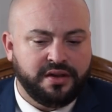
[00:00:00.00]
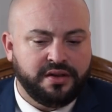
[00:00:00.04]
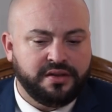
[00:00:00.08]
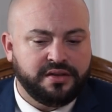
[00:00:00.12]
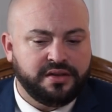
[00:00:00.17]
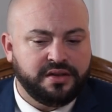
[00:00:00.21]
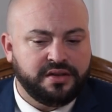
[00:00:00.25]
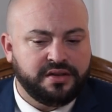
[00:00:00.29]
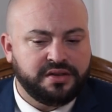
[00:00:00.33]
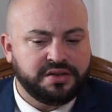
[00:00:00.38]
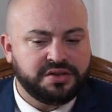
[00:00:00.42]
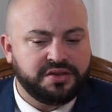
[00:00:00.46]

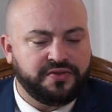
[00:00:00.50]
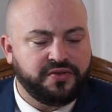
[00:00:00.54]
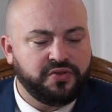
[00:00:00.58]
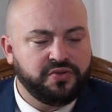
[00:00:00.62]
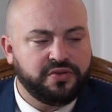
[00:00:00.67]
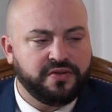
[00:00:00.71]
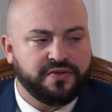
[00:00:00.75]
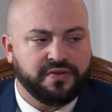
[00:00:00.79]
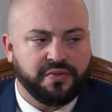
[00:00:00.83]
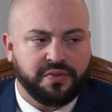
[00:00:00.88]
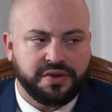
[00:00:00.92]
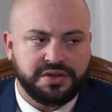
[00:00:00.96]
there's a few
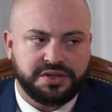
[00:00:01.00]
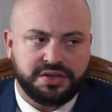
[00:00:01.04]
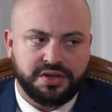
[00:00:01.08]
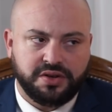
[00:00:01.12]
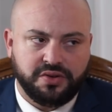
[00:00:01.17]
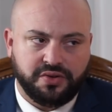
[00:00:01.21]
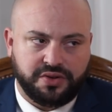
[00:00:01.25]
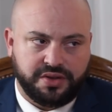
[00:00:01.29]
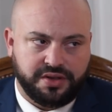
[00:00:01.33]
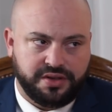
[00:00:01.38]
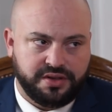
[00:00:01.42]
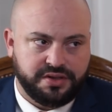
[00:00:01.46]
different ways to
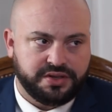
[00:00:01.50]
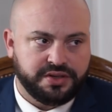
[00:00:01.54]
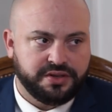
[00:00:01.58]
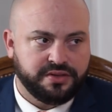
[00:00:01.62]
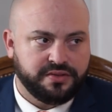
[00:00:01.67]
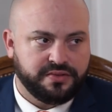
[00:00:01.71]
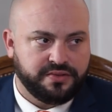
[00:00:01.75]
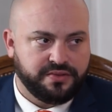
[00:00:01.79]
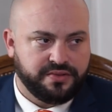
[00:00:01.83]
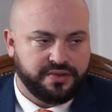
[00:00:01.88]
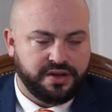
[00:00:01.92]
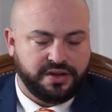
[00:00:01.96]
look at this,
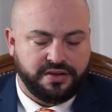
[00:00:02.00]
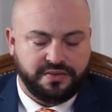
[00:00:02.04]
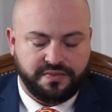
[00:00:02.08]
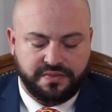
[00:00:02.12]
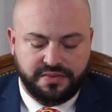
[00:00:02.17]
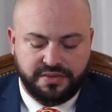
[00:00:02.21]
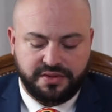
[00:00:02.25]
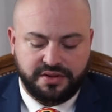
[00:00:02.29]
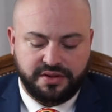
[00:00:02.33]
right?